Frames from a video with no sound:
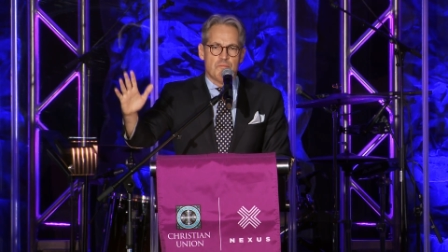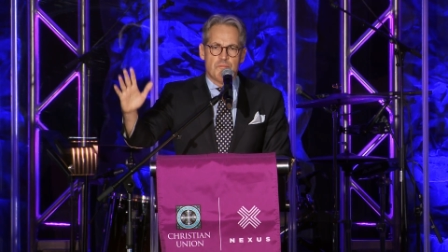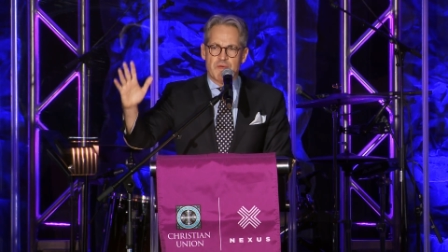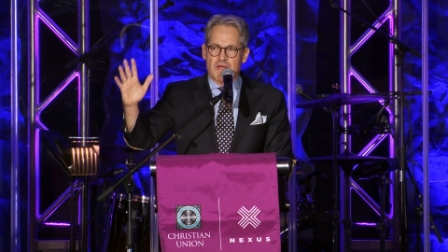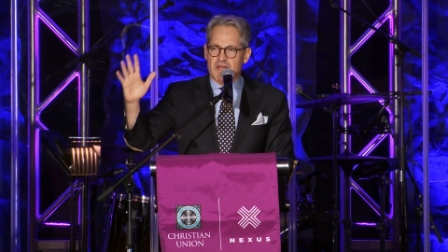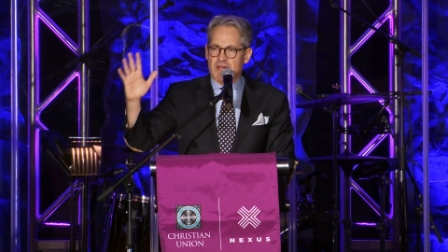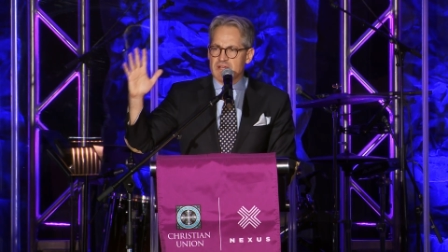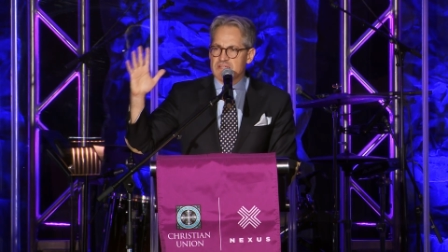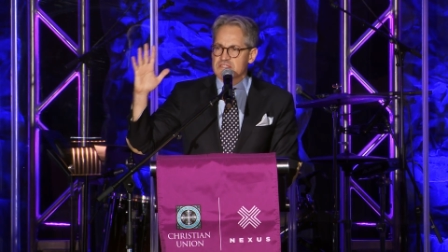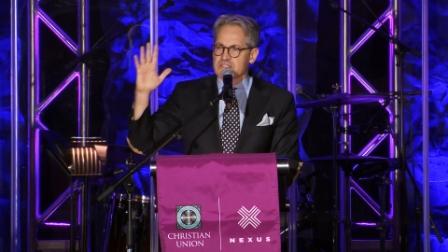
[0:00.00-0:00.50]

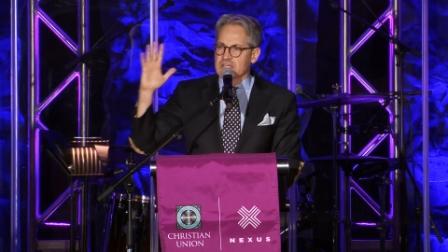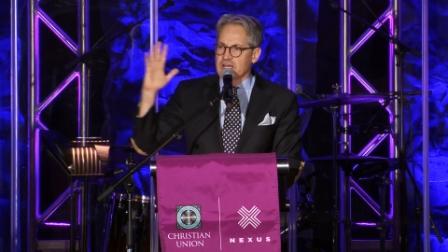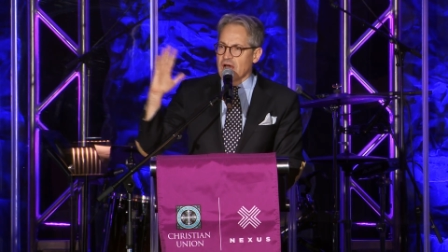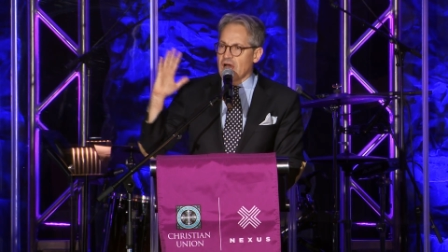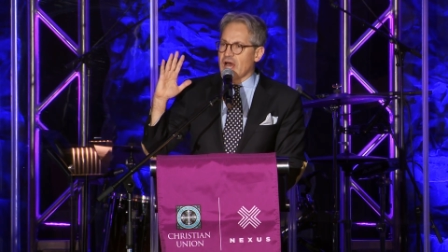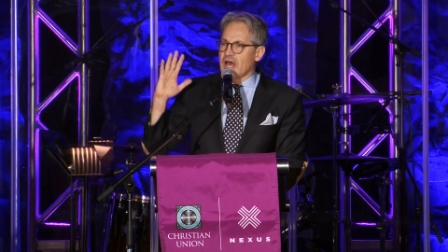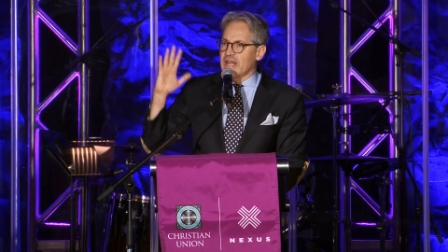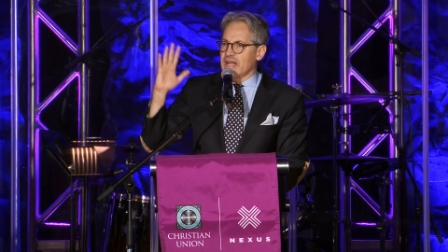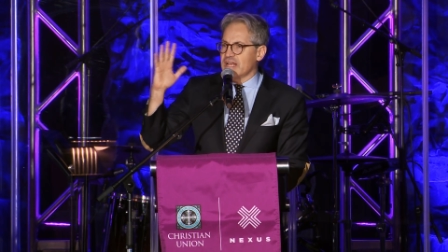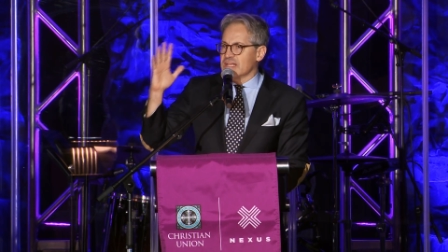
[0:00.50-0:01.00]
because
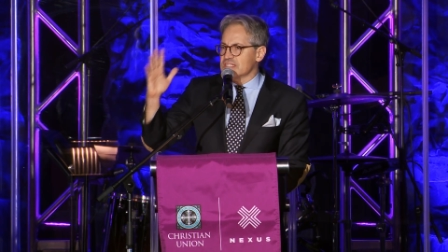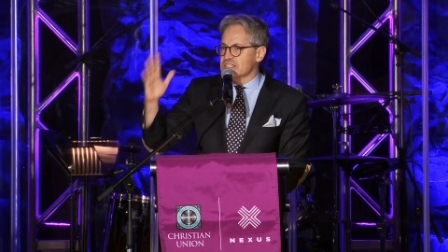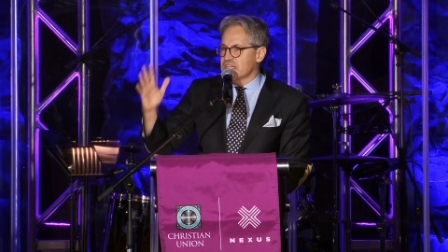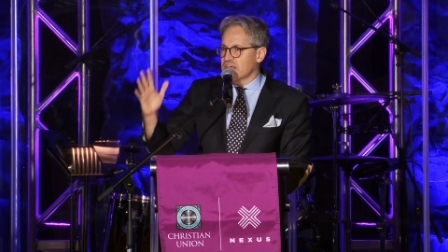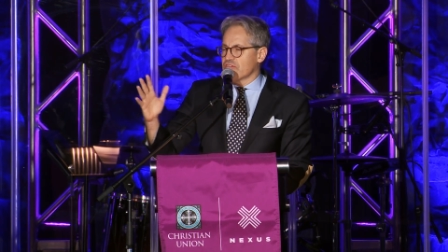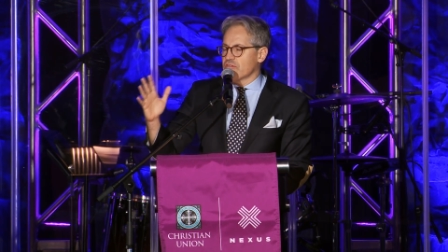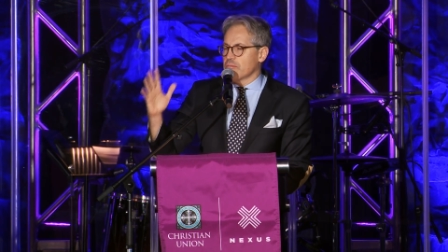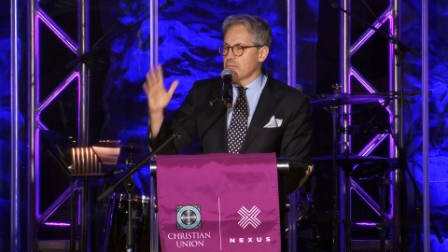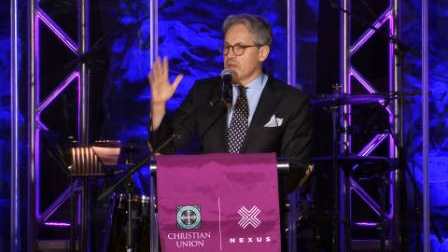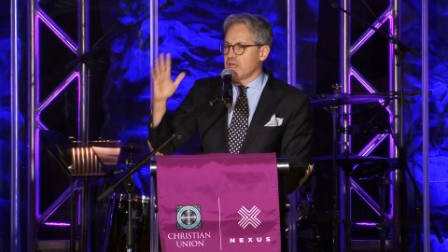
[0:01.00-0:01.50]
God has
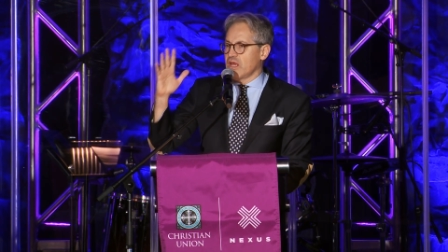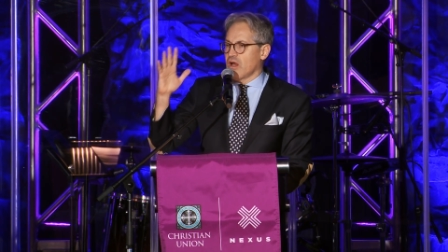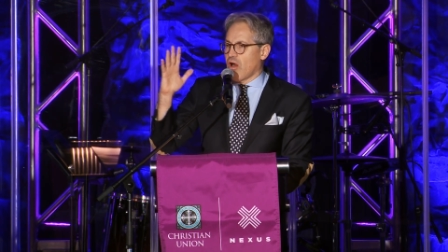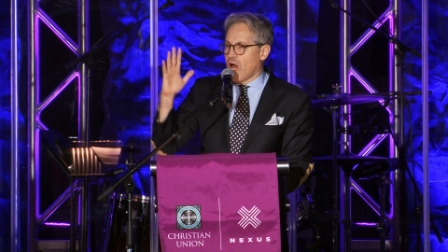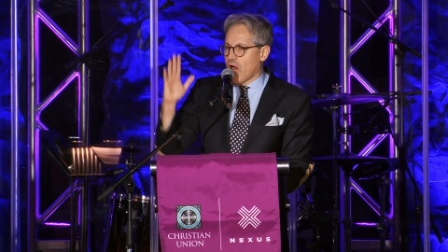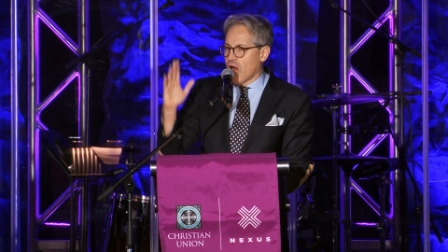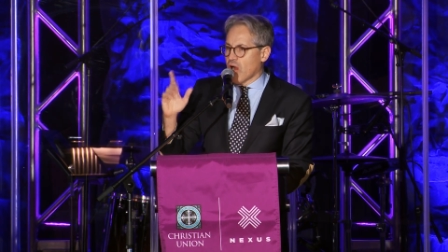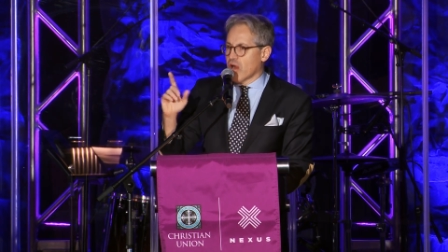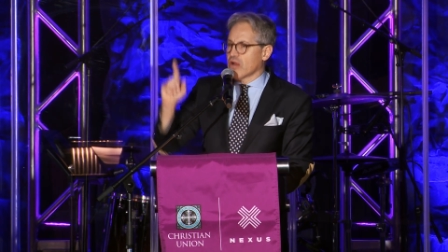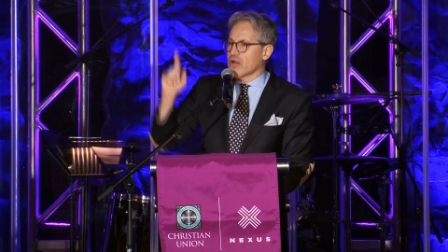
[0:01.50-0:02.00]
given me a
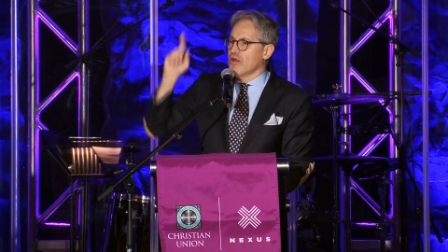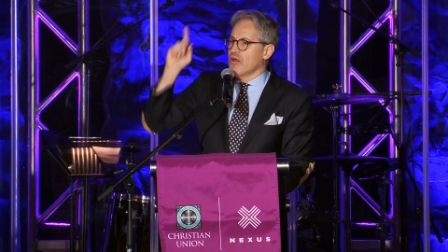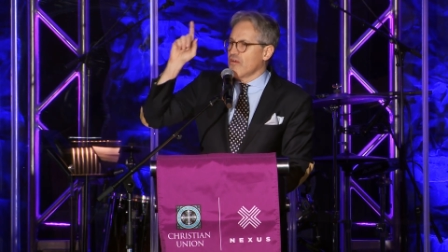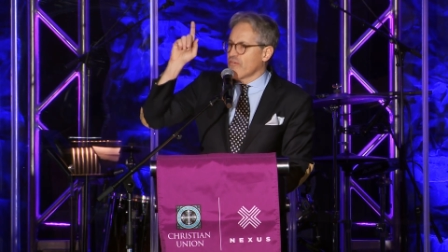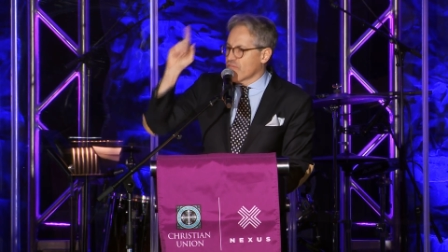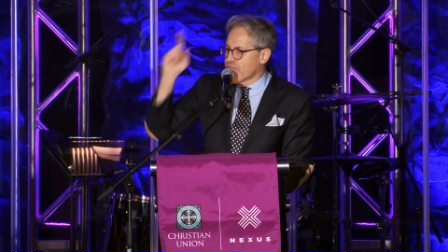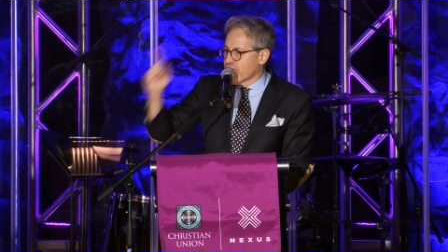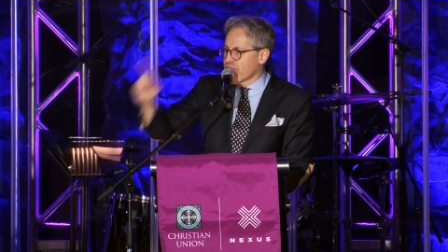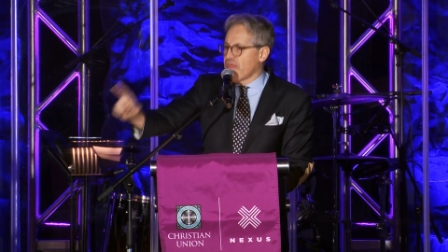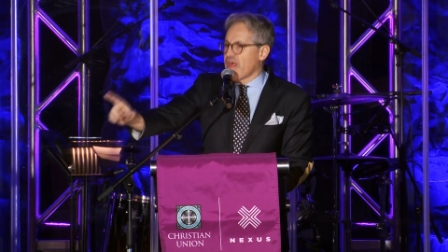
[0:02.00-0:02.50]
heart
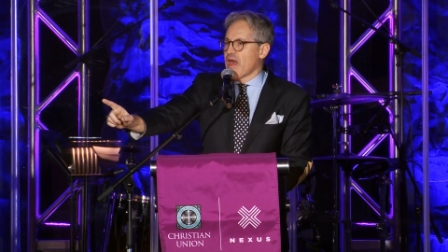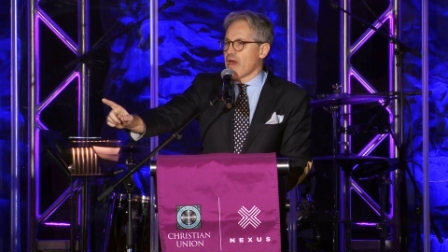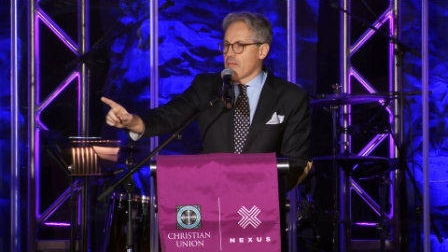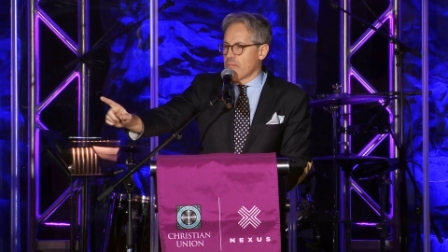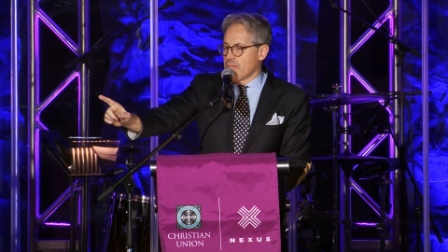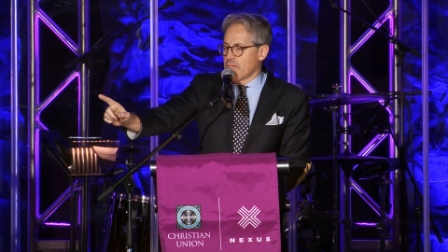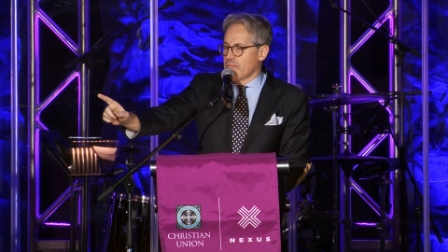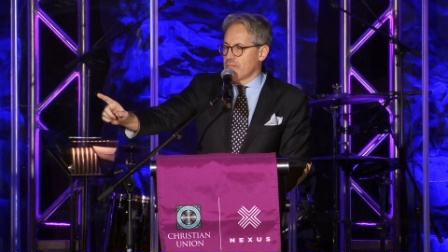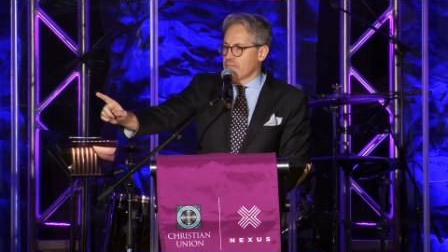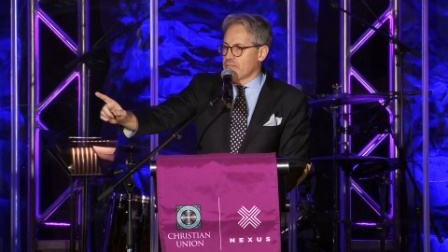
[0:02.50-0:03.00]
for
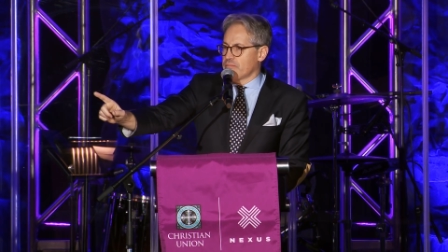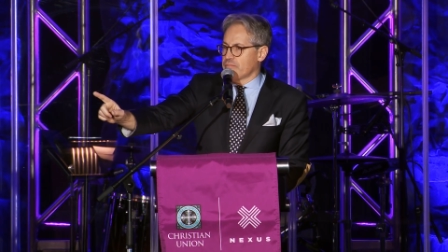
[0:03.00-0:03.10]
them.